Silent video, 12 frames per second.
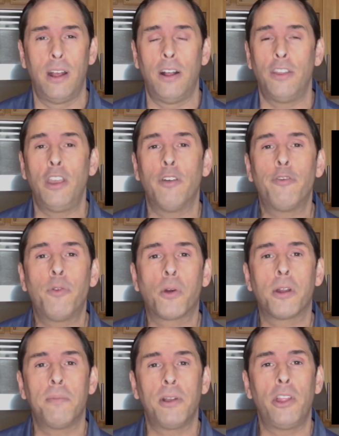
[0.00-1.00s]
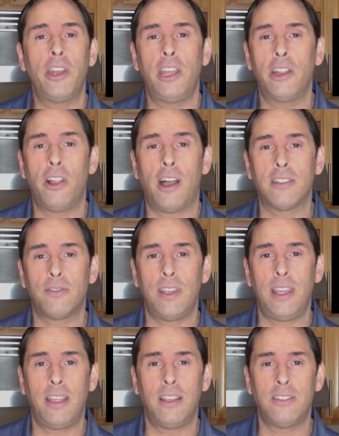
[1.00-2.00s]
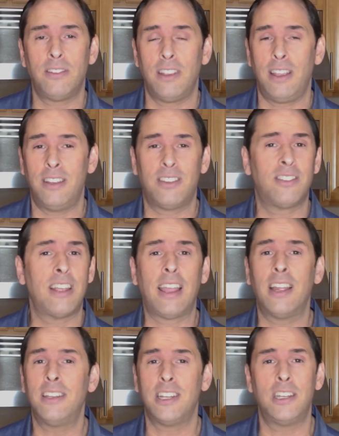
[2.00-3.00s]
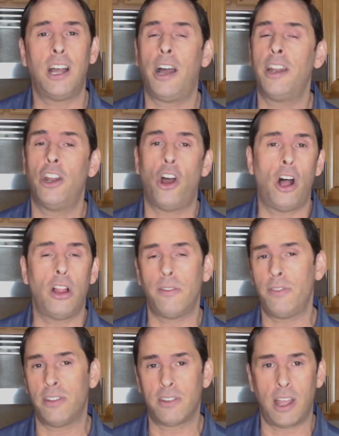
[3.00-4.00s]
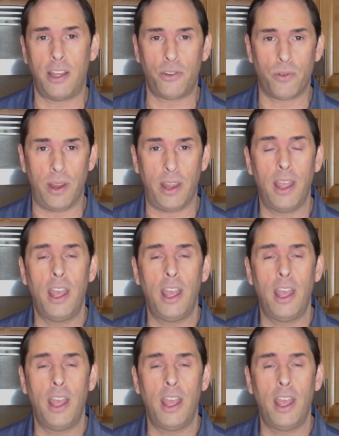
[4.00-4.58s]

The affordability in Las Vegas is second to none in all of this country.